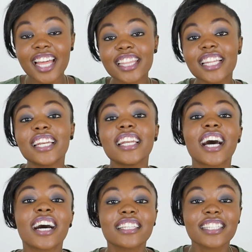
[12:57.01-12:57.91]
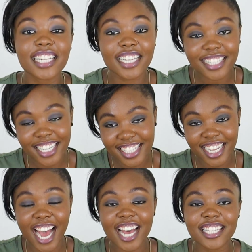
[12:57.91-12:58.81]
The last task is
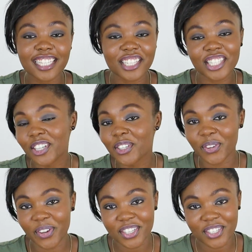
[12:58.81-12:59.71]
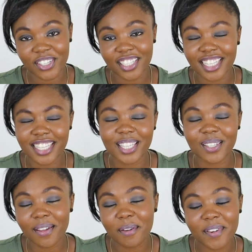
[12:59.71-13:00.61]
answer short questions. This is
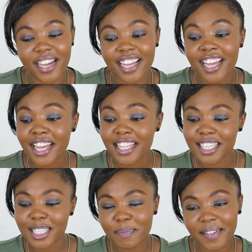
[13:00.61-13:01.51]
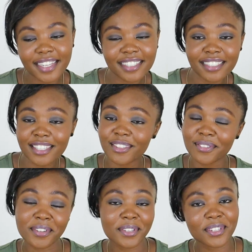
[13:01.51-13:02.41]
whereby the speaker just
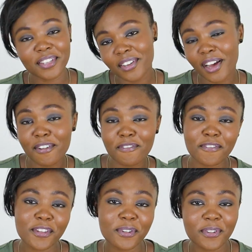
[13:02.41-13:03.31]
throws to you a few